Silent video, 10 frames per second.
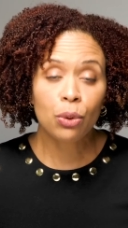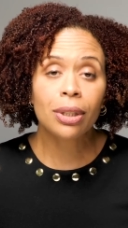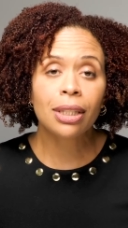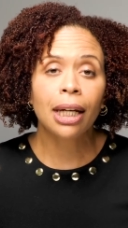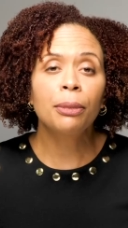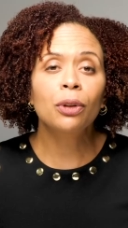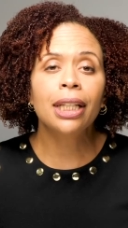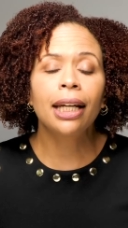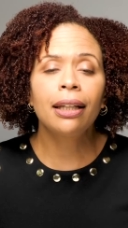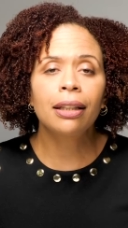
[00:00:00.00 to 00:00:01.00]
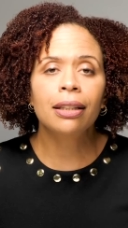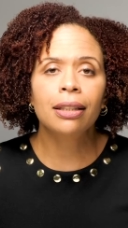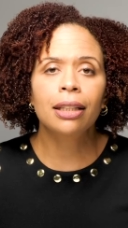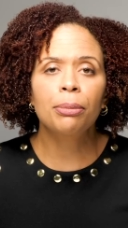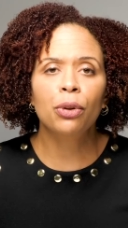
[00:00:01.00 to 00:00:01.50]
you
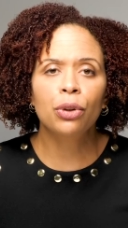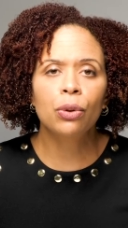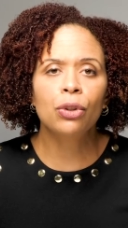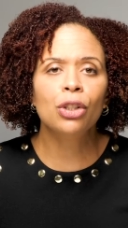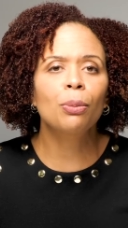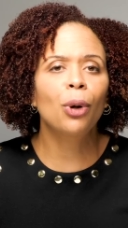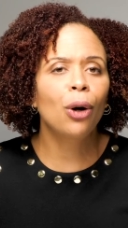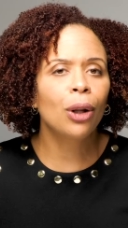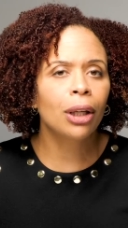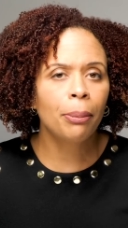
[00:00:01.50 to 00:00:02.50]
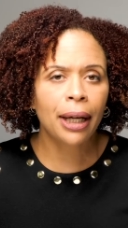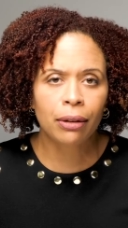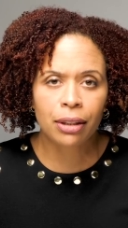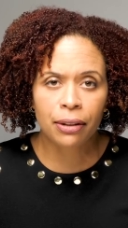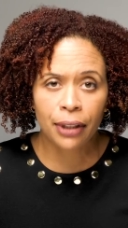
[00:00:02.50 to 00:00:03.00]
simultaneously produce small
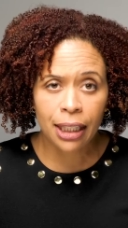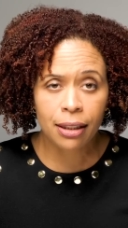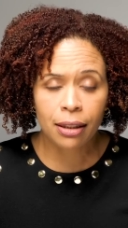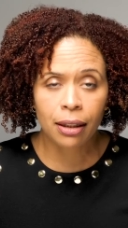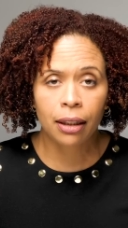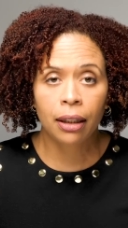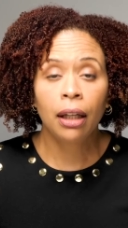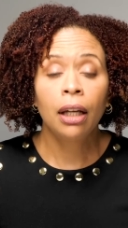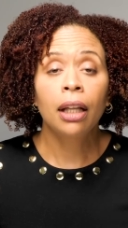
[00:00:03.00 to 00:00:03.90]
amounts of insulin